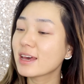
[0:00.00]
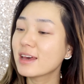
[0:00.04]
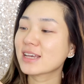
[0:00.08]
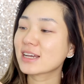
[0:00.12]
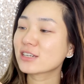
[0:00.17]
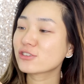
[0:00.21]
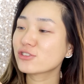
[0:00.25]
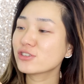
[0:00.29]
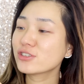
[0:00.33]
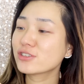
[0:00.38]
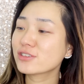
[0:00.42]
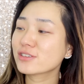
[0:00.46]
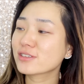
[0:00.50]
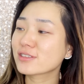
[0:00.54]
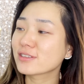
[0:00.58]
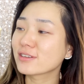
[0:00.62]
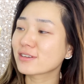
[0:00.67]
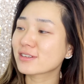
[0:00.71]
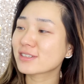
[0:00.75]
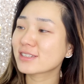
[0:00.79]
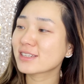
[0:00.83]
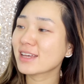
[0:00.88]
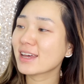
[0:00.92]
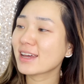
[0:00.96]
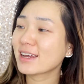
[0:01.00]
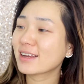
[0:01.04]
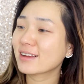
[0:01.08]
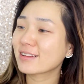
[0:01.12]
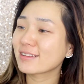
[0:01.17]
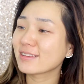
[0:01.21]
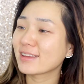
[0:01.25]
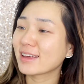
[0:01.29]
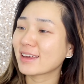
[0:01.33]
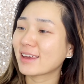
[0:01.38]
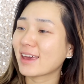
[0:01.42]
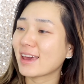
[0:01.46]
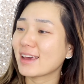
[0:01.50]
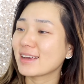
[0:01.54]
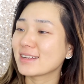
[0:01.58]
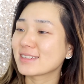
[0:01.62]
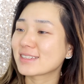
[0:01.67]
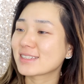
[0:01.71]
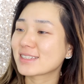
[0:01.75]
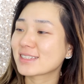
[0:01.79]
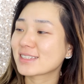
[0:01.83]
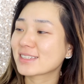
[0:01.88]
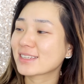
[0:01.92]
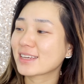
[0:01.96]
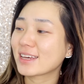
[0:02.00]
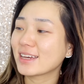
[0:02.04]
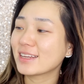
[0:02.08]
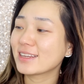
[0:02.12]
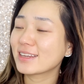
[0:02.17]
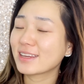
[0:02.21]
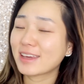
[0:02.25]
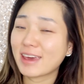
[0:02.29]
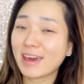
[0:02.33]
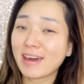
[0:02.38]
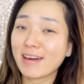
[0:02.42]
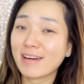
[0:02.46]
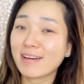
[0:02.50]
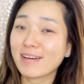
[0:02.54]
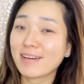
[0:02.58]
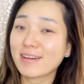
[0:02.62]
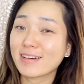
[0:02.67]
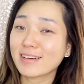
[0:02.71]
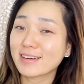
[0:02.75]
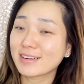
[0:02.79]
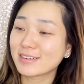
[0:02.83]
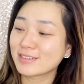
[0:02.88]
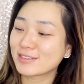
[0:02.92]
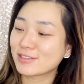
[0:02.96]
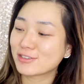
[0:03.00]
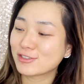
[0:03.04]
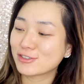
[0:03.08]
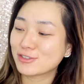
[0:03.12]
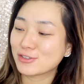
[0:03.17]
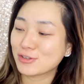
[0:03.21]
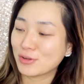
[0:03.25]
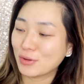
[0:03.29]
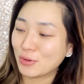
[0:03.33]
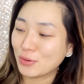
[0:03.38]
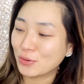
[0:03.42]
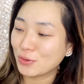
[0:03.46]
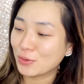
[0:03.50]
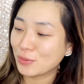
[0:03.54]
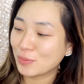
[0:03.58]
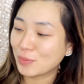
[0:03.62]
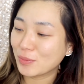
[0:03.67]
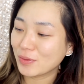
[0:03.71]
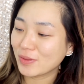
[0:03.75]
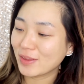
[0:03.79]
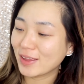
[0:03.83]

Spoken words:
It actually just looks like a skincare tube.